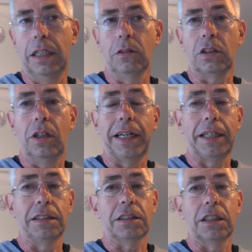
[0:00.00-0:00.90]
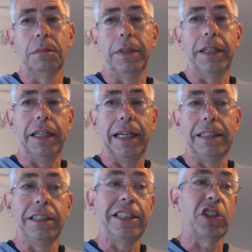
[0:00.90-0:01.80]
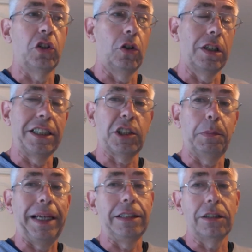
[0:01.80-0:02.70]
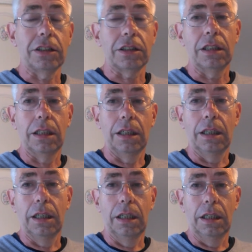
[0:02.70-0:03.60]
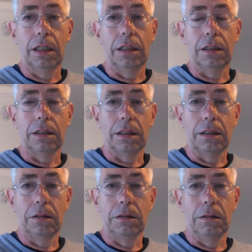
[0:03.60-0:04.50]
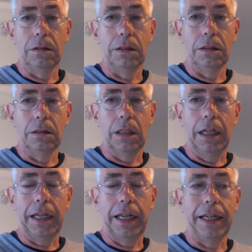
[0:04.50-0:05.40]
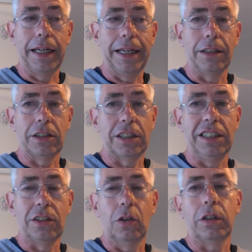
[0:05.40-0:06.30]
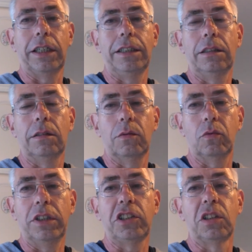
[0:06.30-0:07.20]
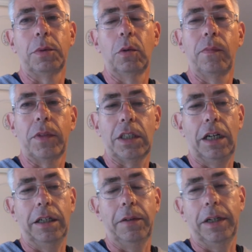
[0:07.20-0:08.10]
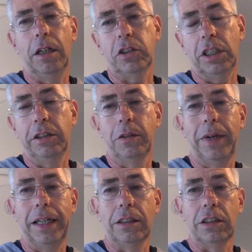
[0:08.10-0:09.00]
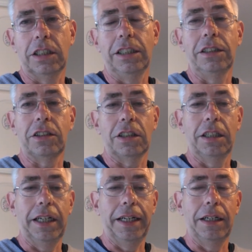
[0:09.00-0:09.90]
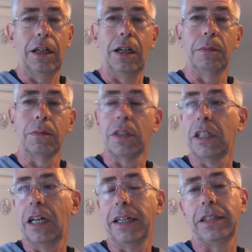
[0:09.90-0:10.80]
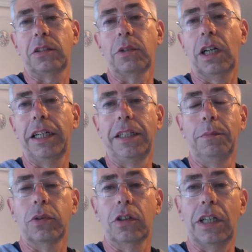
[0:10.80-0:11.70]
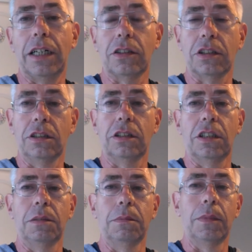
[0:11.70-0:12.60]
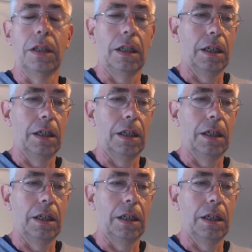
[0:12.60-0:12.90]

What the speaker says: it looks like it's going to be additional expense to again get the seats looking reasonable. So anyway, I'll show you around the seats, and then I'm going to go and get some cleaning products and some